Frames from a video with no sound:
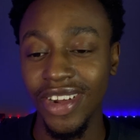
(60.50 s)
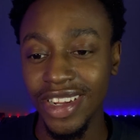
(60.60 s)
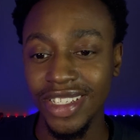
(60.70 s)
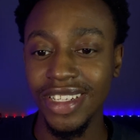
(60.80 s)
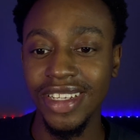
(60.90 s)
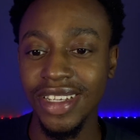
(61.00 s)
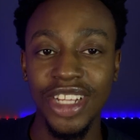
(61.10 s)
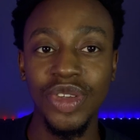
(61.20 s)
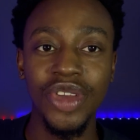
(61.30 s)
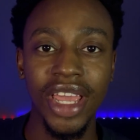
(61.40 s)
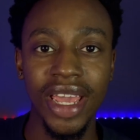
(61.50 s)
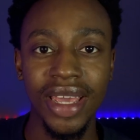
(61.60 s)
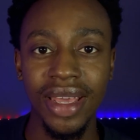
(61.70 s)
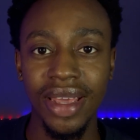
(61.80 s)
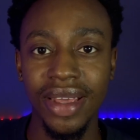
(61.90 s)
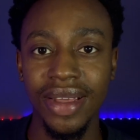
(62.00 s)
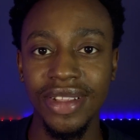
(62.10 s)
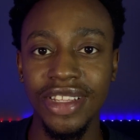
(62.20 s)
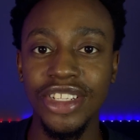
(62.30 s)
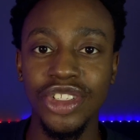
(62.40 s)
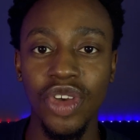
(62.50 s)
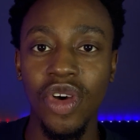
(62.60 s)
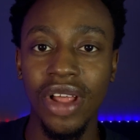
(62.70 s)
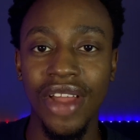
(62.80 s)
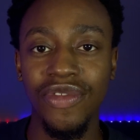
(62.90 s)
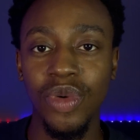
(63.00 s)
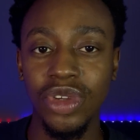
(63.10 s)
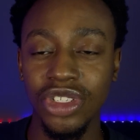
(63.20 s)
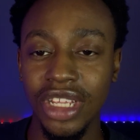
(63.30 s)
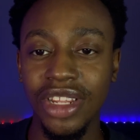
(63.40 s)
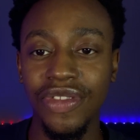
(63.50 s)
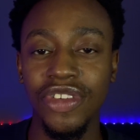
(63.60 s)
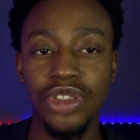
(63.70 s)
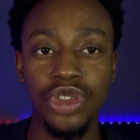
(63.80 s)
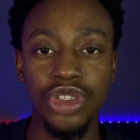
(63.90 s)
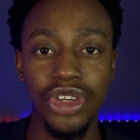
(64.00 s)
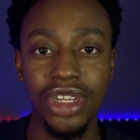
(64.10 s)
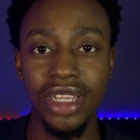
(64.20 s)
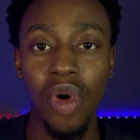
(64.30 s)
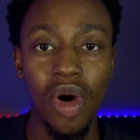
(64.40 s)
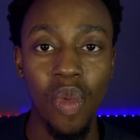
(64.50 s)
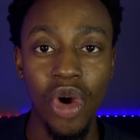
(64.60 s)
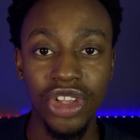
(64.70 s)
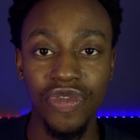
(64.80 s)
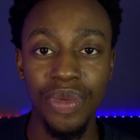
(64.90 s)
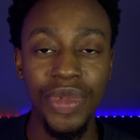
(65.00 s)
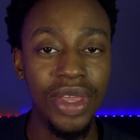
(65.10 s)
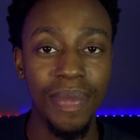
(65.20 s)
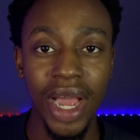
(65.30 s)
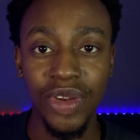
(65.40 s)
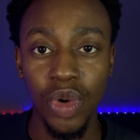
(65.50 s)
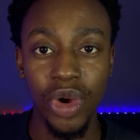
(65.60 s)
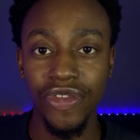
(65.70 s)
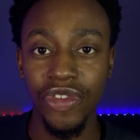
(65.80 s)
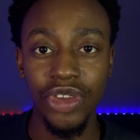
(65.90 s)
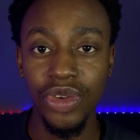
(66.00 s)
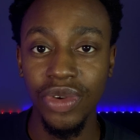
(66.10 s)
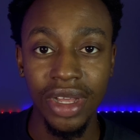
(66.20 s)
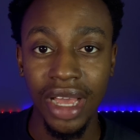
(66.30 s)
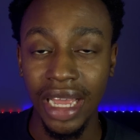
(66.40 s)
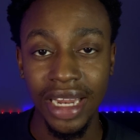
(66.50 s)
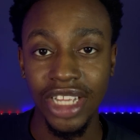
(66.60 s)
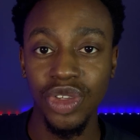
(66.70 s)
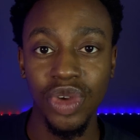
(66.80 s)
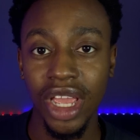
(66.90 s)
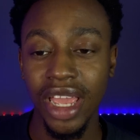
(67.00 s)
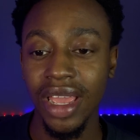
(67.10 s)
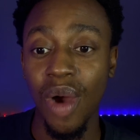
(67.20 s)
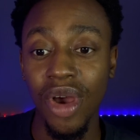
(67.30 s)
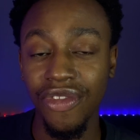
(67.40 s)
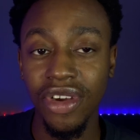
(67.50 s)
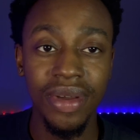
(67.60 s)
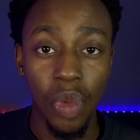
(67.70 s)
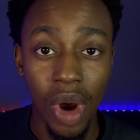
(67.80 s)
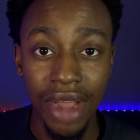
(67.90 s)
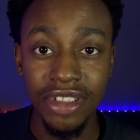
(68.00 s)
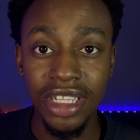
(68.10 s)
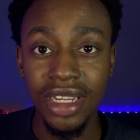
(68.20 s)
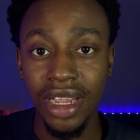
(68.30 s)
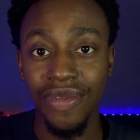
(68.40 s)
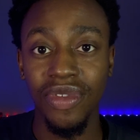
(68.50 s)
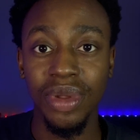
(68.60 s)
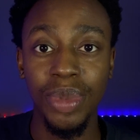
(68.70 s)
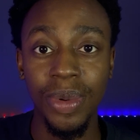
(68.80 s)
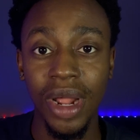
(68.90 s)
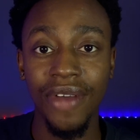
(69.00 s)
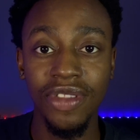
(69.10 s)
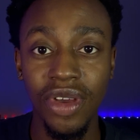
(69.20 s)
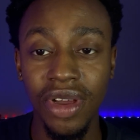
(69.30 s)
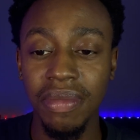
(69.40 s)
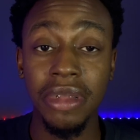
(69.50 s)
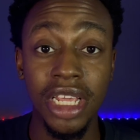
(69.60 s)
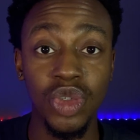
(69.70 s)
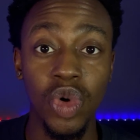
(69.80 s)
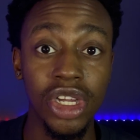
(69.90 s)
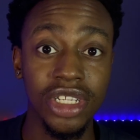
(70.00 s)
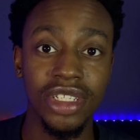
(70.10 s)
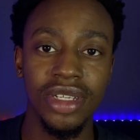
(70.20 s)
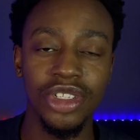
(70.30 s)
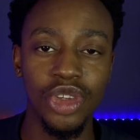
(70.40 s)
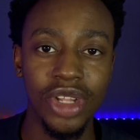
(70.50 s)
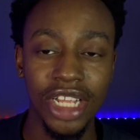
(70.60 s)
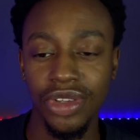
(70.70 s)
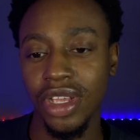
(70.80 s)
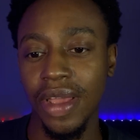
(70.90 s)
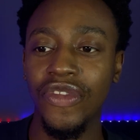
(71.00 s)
Honestly, that's okay. This is all everyone's individual journey. What works for me might not work for you, and that's okay. However, from what I've seen and from the people I've taught, this works, so that's okay.